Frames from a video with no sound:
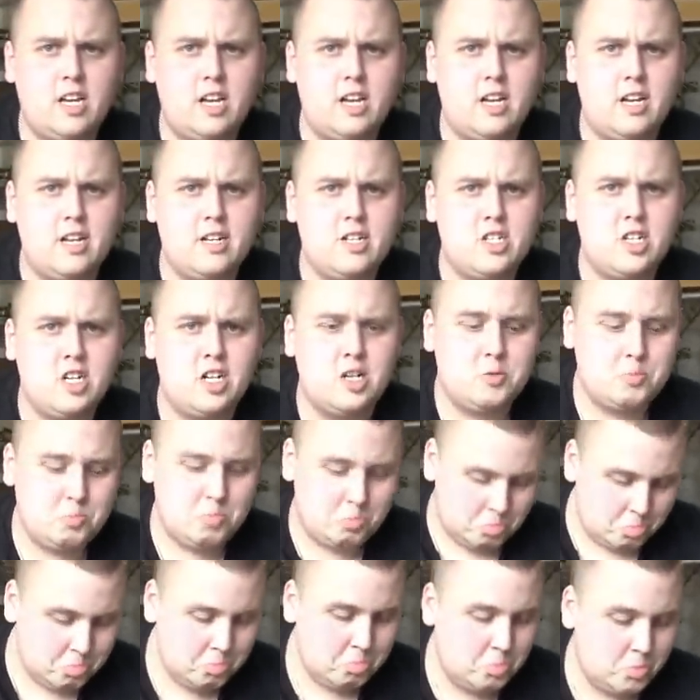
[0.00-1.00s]
like a gunshot.
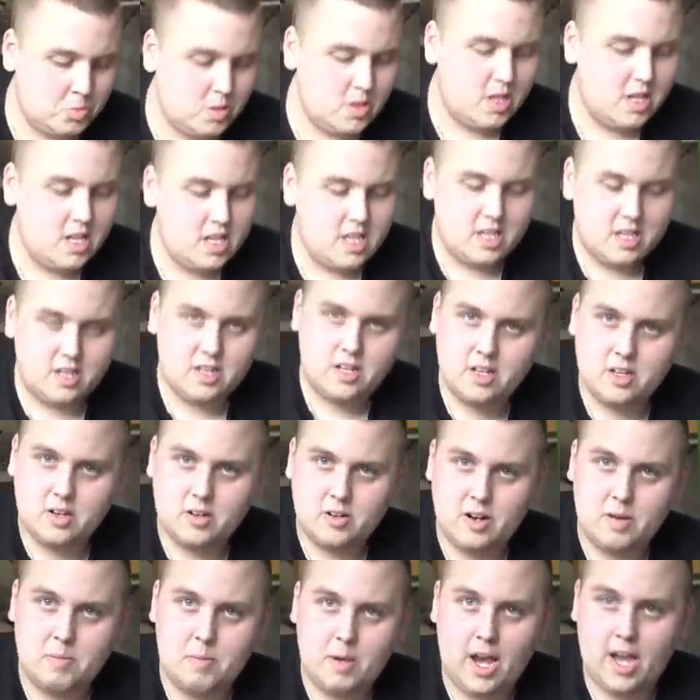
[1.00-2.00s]

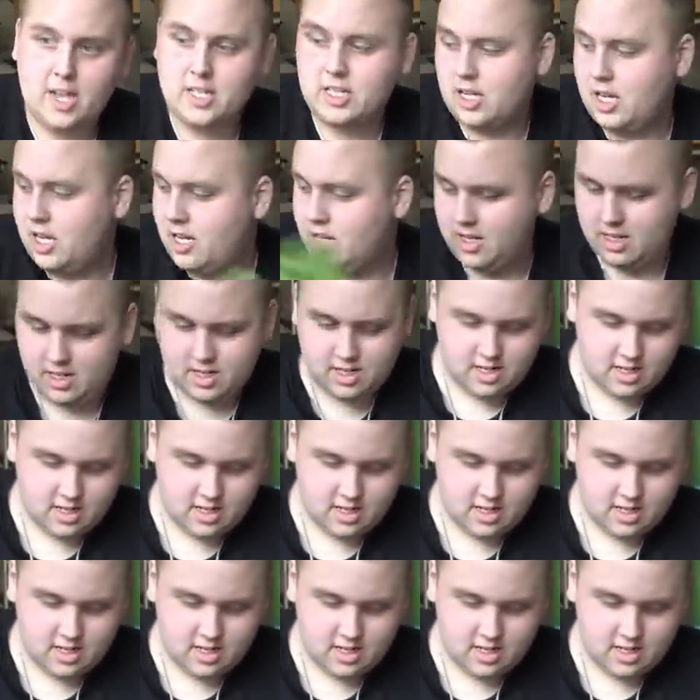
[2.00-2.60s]
Green basket.